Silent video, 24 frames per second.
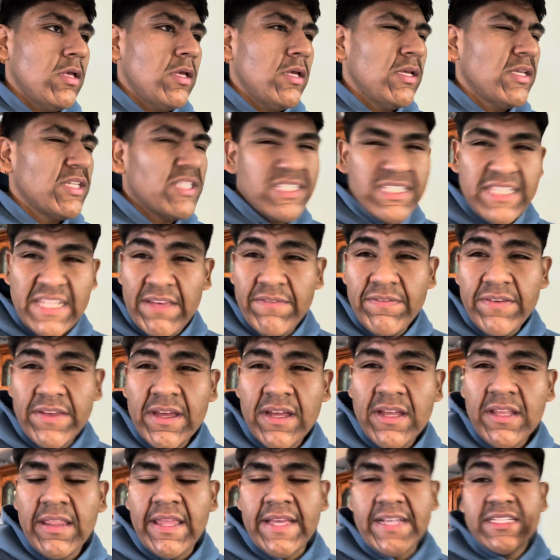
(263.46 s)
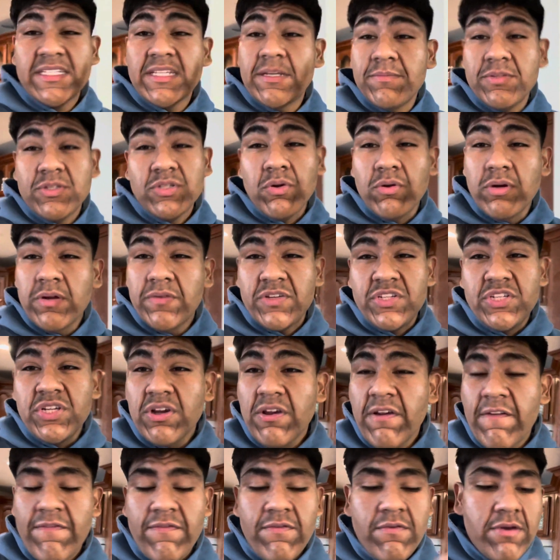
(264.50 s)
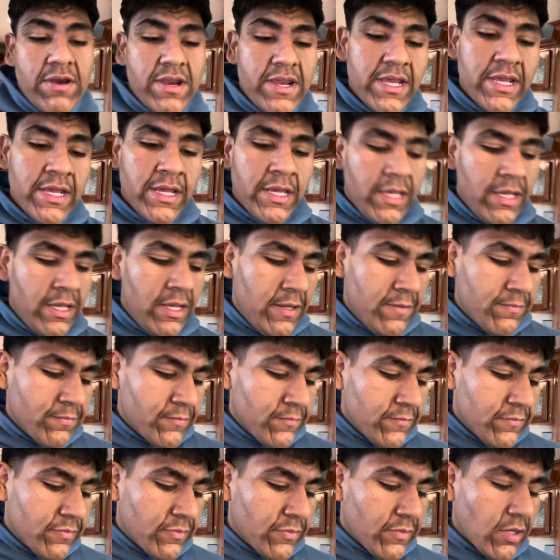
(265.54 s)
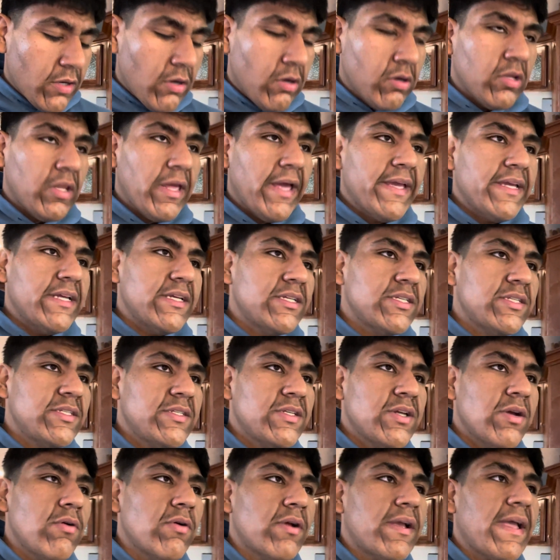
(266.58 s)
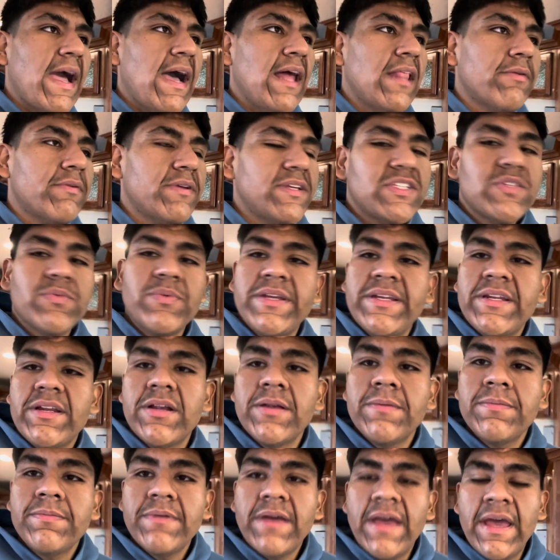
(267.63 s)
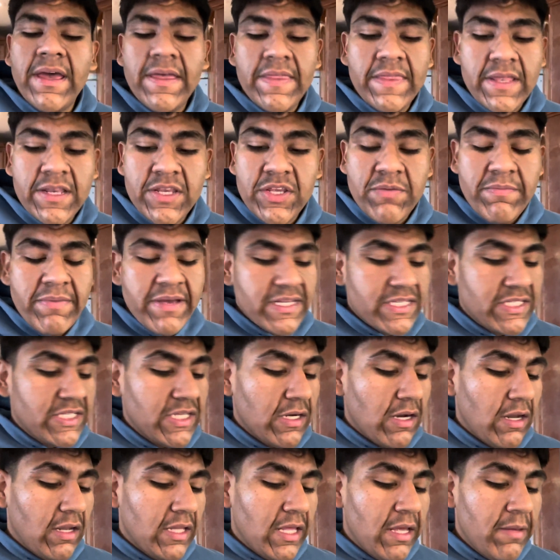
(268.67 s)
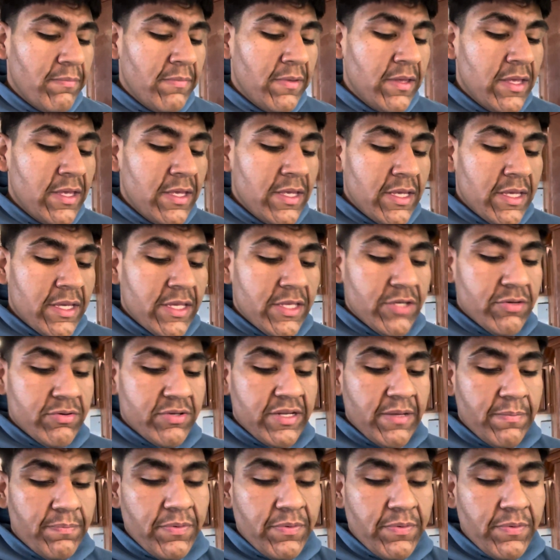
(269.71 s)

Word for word: stevia, like some sort of sugar-free or like zero-calorie sweetener. And then you mix it all up. You dip